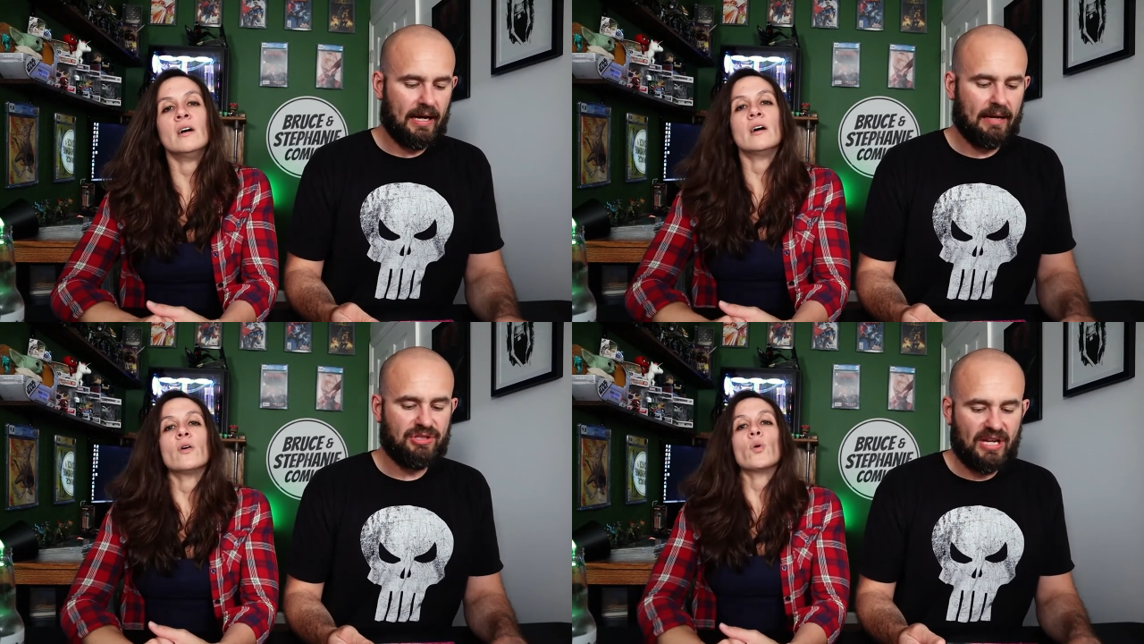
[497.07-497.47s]

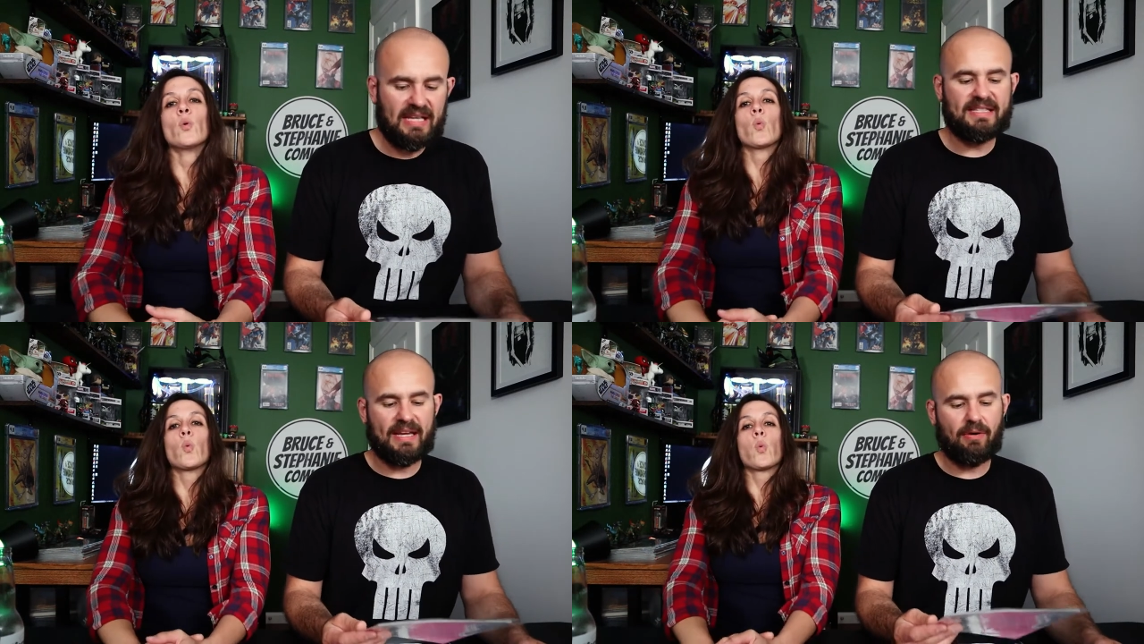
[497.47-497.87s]
Speaker 1: Uh,
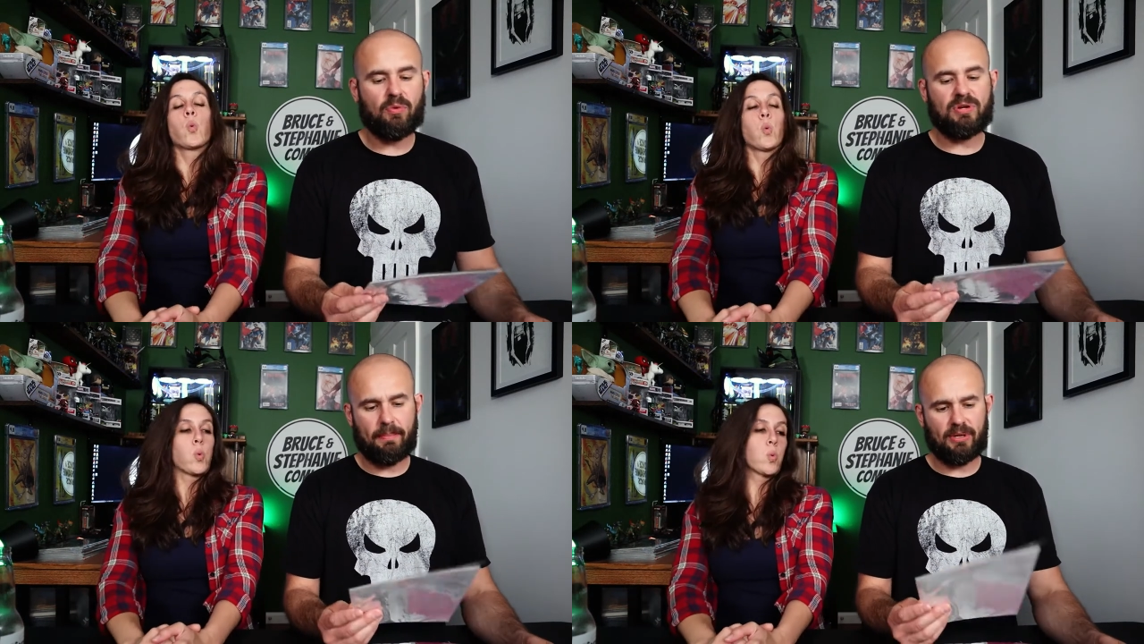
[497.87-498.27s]
Jenny
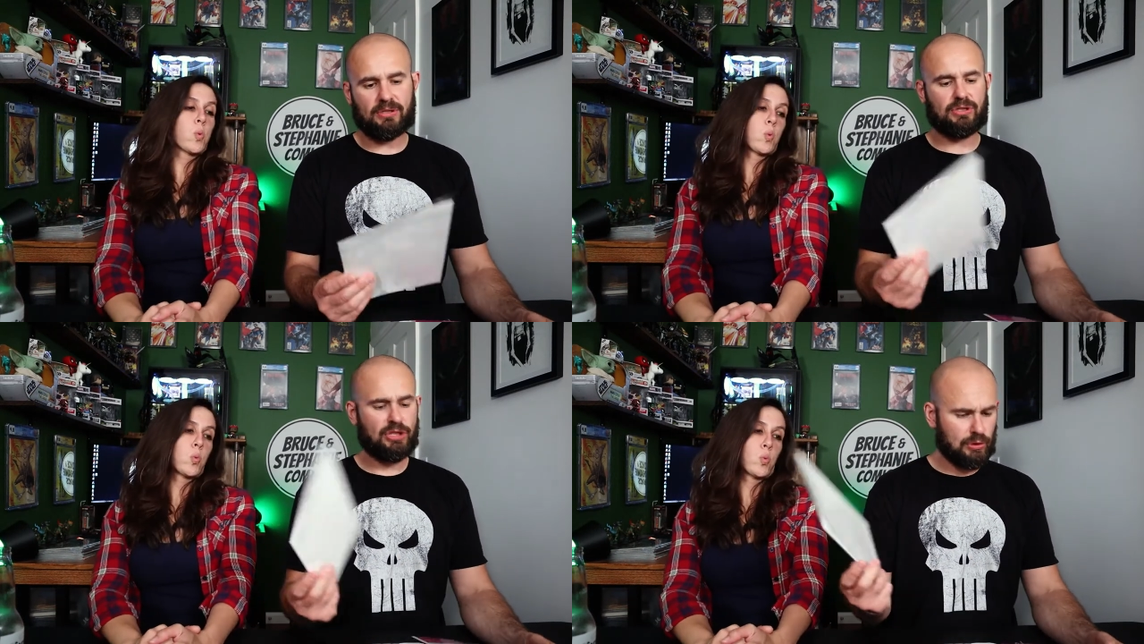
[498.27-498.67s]
Zero
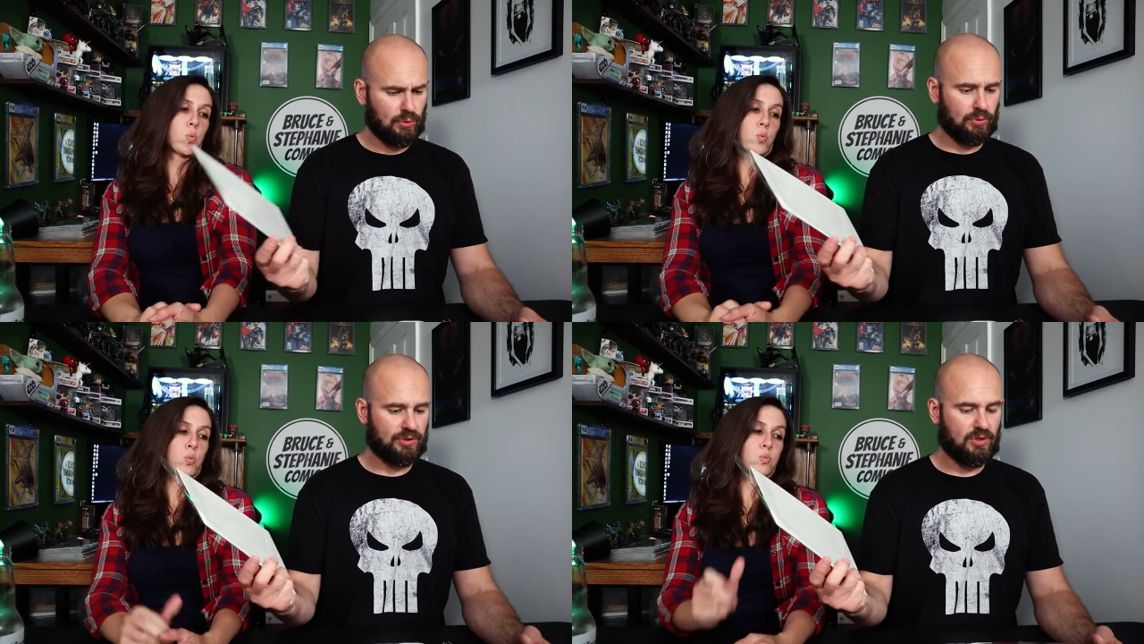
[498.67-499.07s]
number
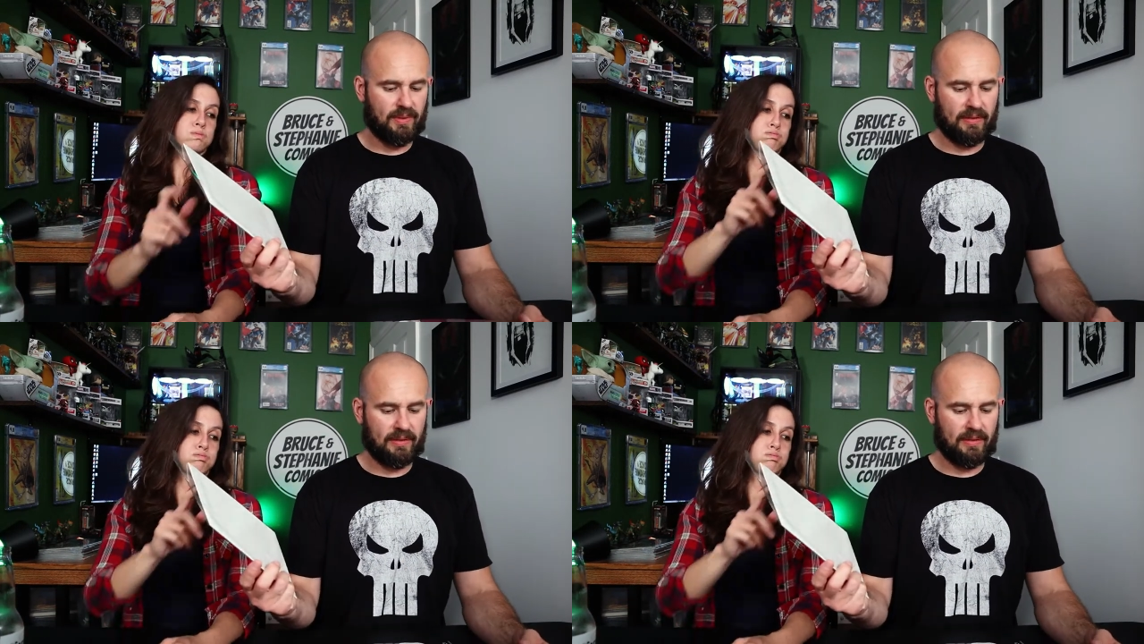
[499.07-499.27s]
two. Excuse